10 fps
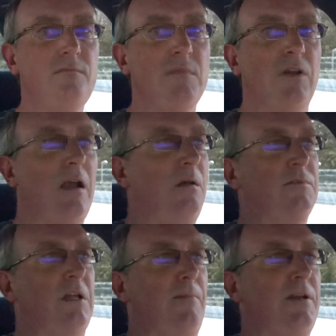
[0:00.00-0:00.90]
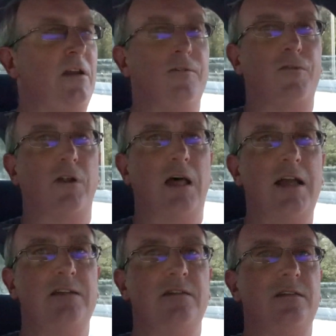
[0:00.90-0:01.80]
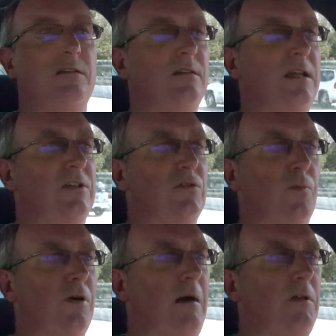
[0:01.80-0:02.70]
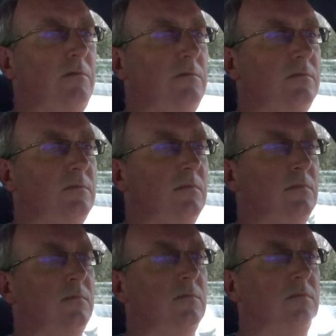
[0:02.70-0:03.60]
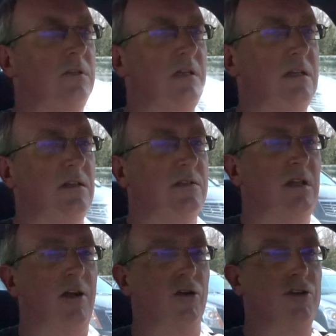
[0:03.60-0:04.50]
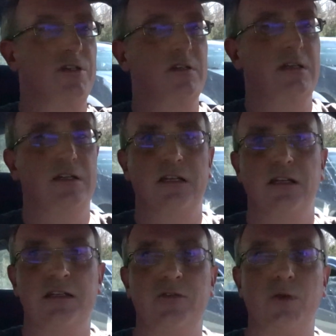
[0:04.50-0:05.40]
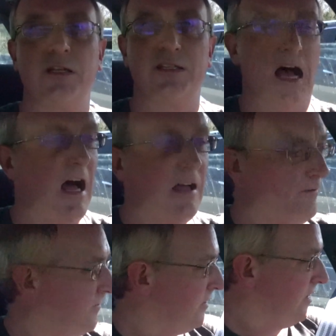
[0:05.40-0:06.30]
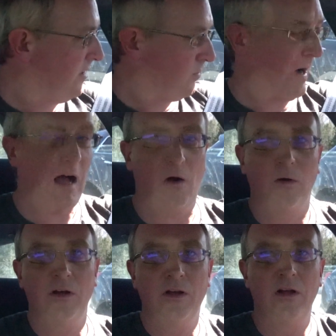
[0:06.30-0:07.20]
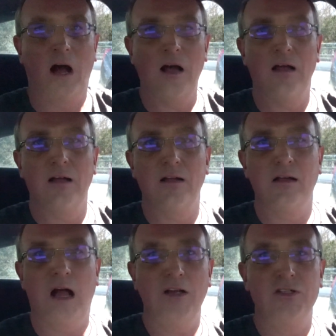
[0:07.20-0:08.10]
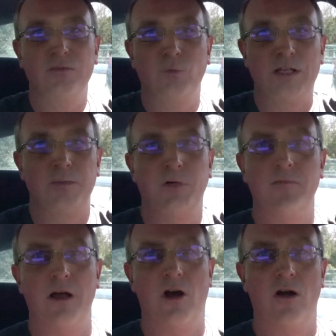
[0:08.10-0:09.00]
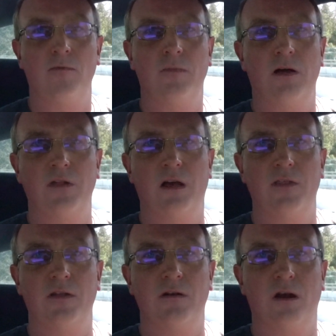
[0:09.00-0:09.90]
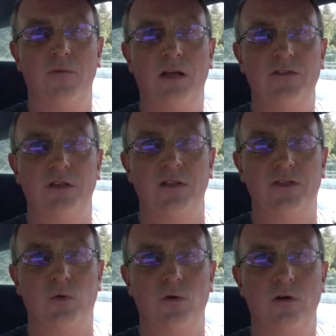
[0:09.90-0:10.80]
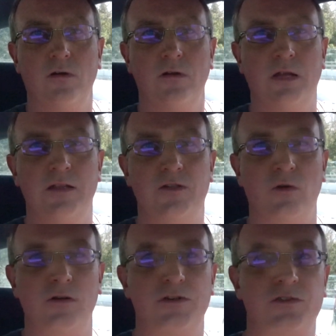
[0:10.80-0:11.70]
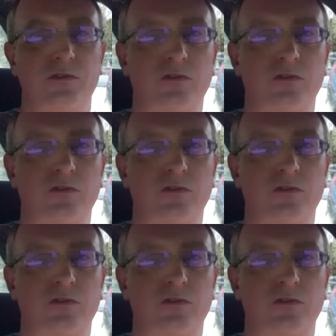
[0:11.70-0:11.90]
okay, I'm stopping here for a light. It's no problem. It's not urgent. It didn't really dive. Wow. I just went to put my arm on the armrest on the door, and the door is